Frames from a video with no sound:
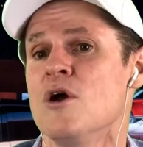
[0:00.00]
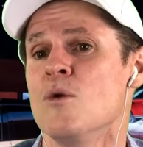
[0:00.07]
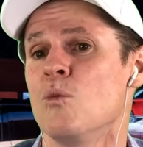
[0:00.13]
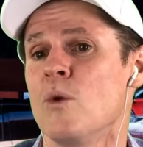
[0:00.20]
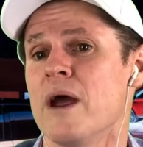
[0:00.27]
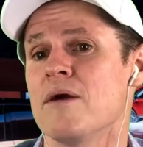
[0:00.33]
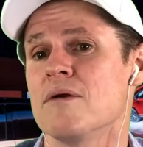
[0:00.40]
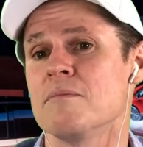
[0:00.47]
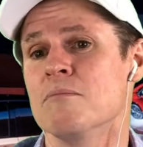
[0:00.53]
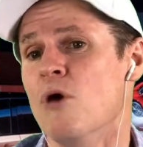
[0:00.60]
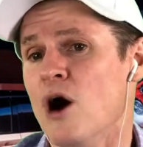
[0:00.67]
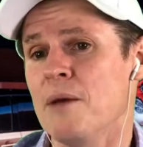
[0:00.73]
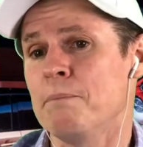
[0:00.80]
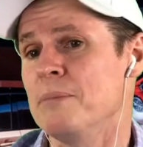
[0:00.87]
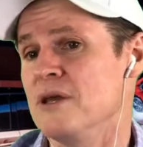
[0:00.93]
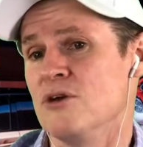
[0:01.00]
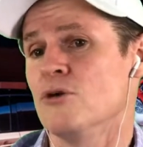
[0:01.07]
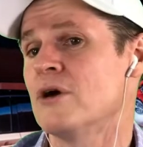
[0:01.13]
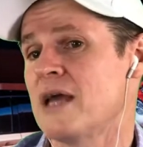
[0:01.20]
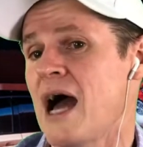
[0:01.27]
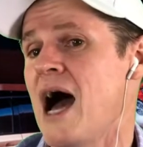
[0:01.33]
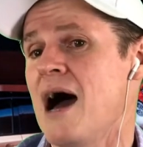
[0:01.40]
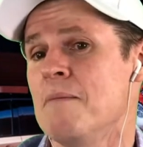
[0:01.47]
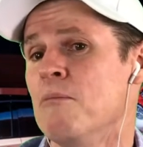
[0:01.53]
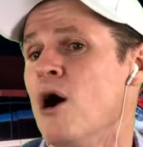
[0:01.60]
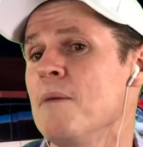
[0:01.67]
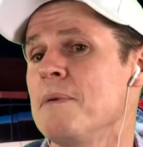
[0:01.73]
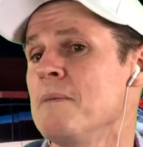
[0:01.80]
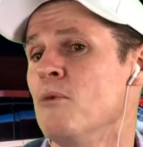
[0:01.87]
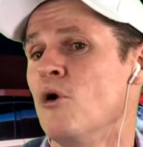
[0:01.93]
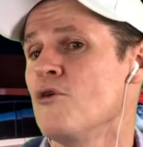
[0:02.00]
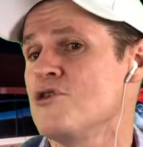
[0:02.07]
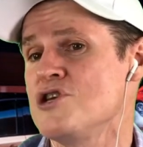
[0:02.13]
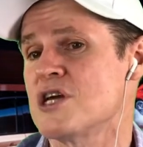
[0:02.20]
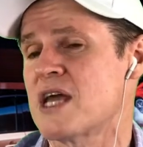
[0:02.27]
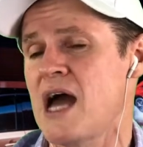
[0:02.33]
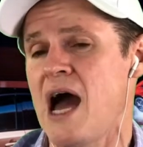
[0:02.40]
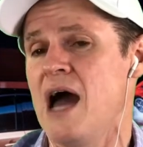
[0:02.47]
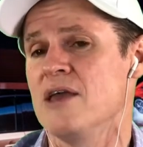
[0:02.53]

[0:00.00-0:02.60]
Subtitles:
where it might be your car might be more than your car.